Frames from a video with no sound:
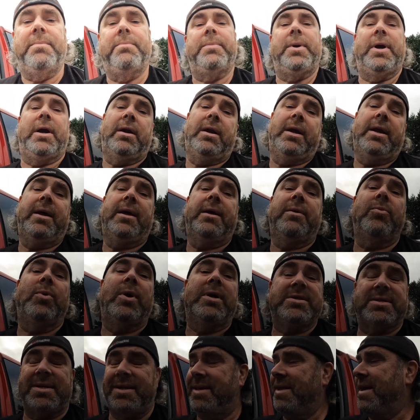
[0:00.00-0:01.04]
Apparently it
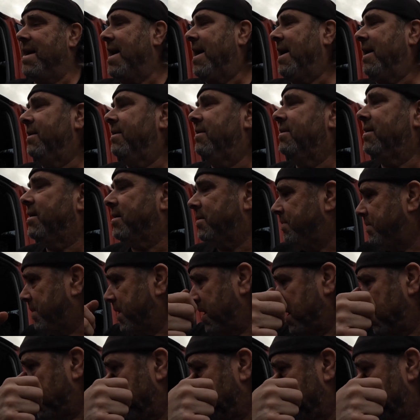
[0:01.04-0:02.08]
wasn't that.
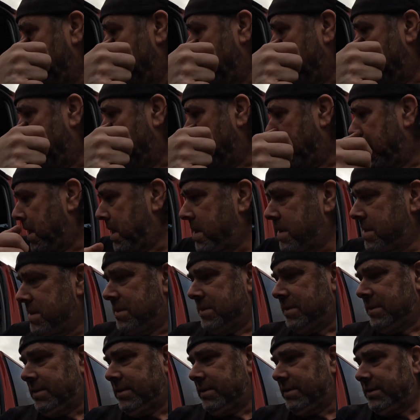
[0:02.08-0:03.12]
Apparently that
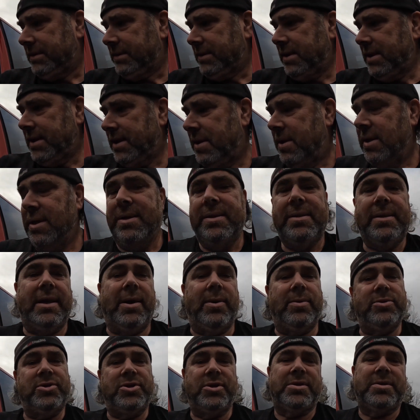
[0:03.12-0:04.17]

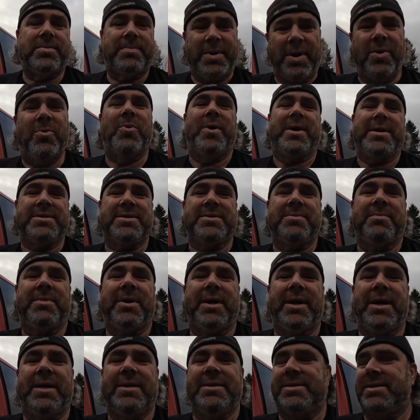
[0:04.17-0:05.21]
was just a big waste of
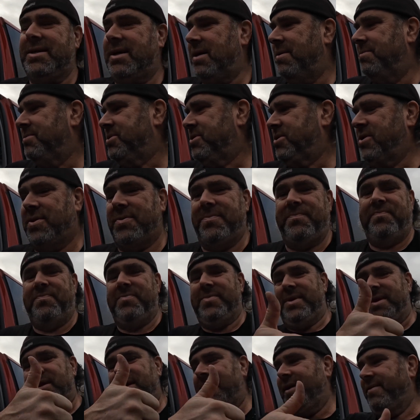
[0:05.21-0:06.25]
money and time, so
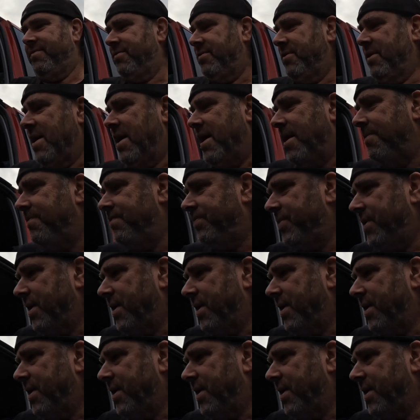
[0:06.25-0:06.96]
yay for that.